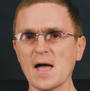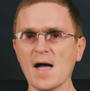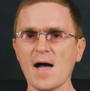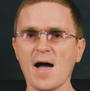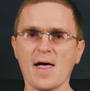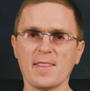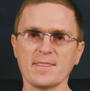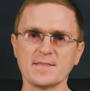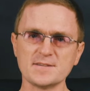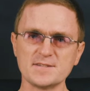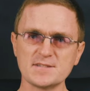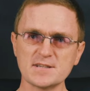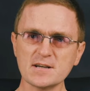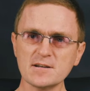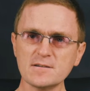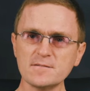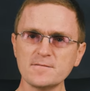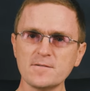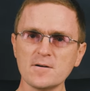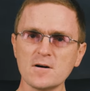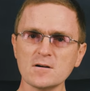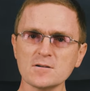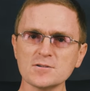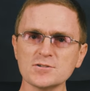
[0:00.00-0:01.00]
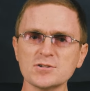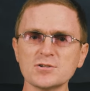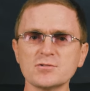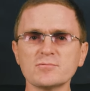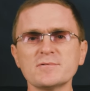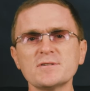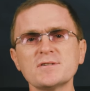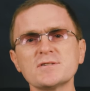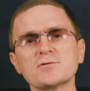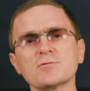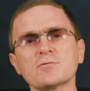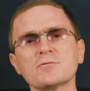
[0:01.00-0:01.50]
And the second function
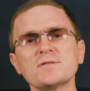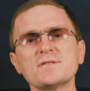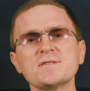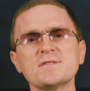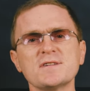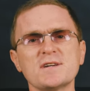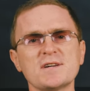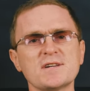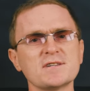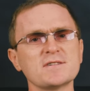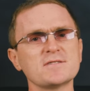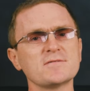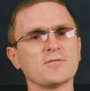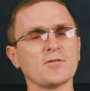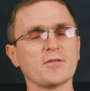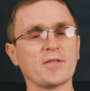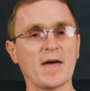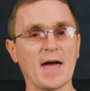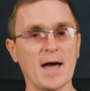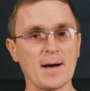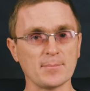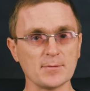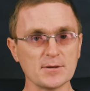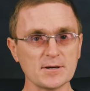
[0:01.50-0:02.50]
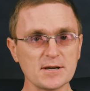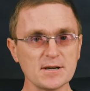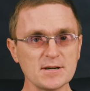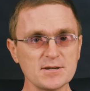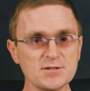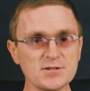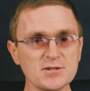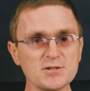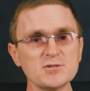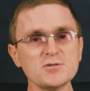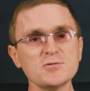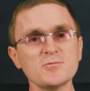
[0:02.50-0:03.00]
restores settings for the
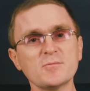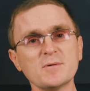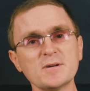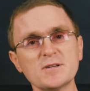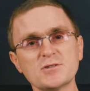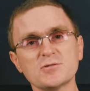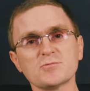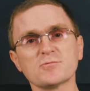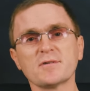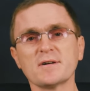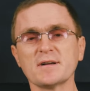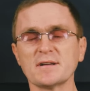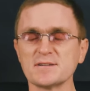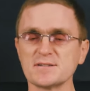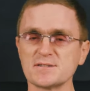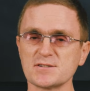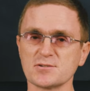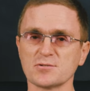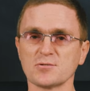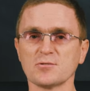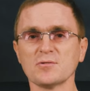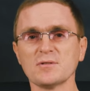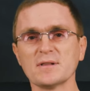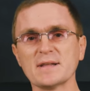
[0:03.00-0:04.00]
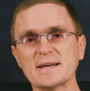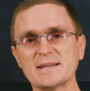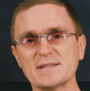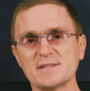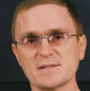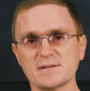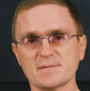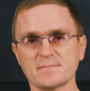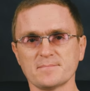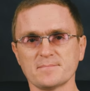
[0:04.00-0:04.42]
applications which you reinstall later.